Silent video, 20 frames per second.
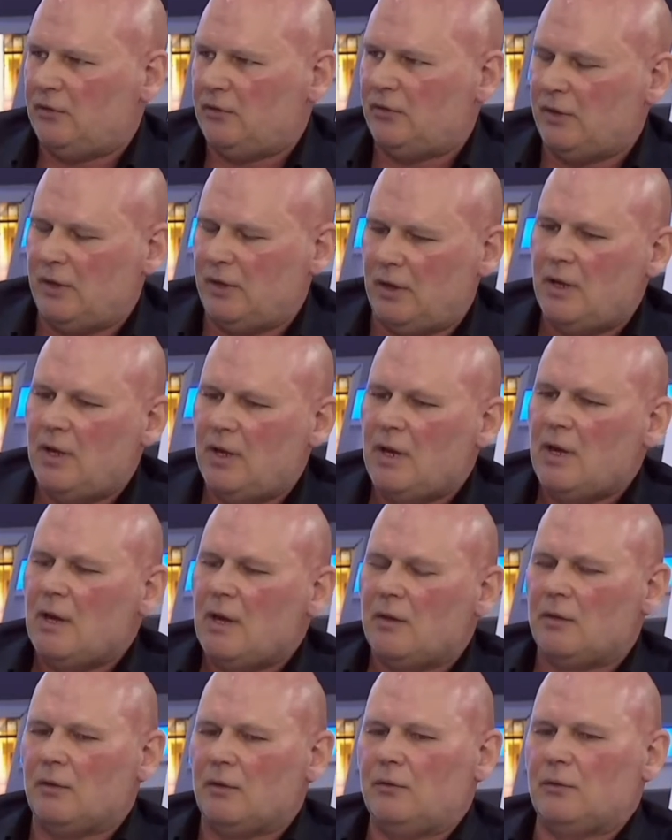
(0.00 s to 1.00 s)
by the city.
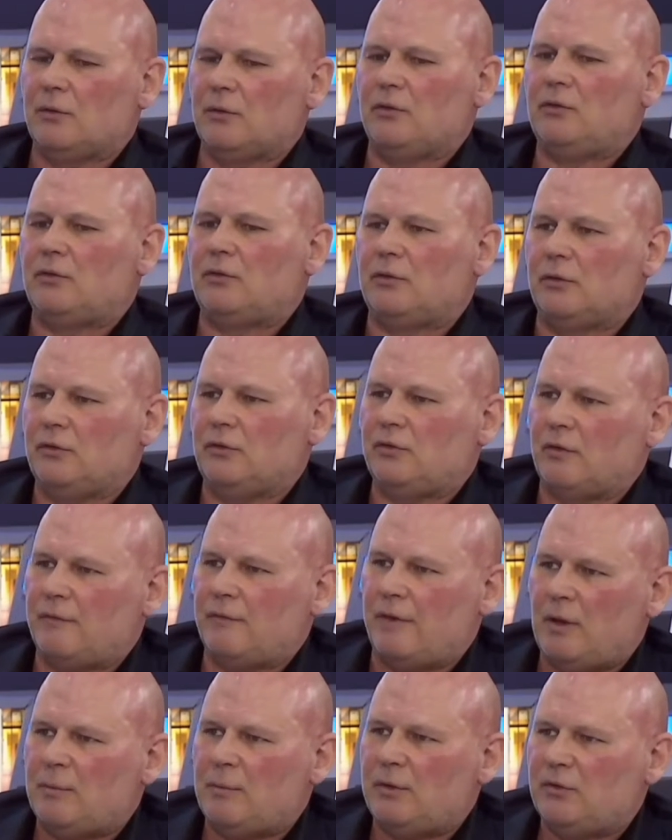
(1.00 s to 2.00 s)
There's
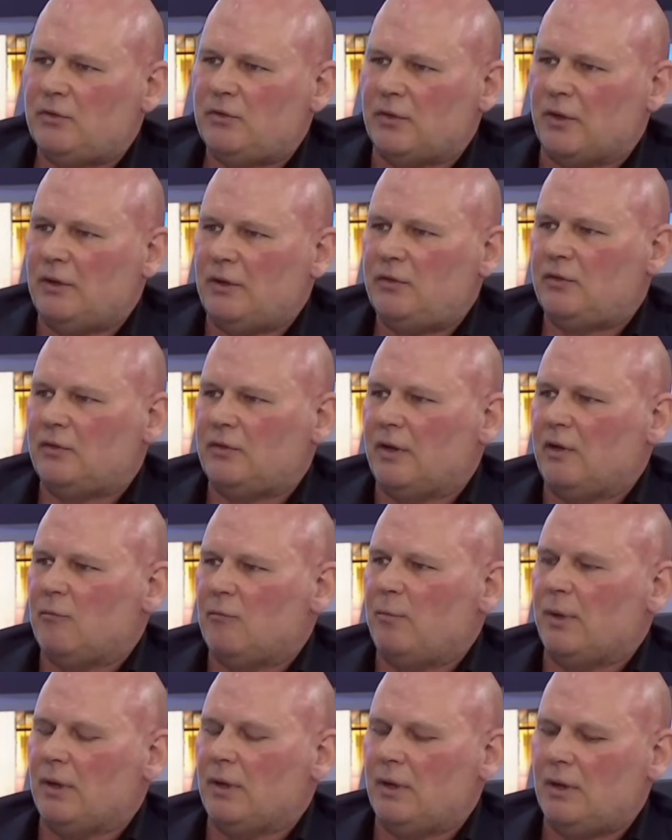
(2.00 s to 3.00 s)
development sites that
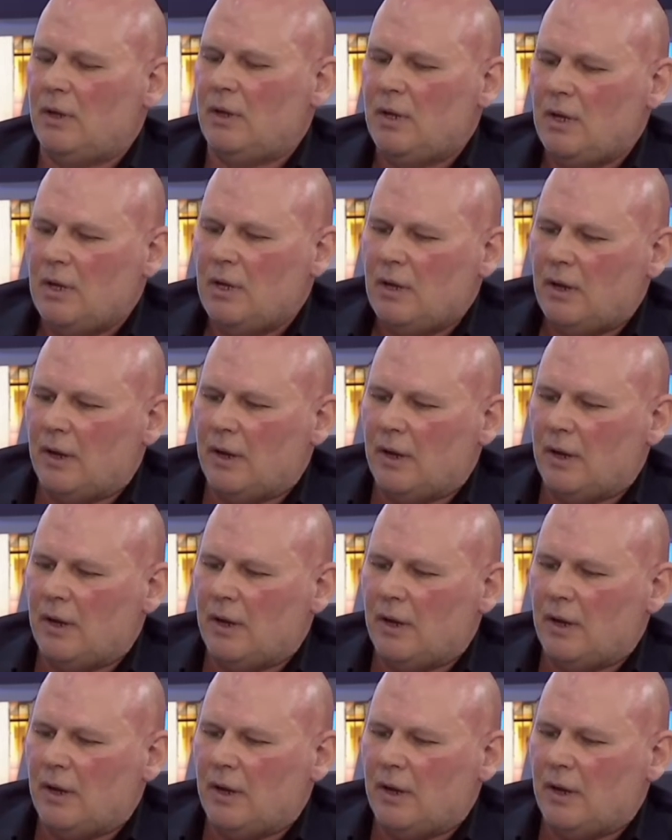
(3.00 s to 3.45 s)
have been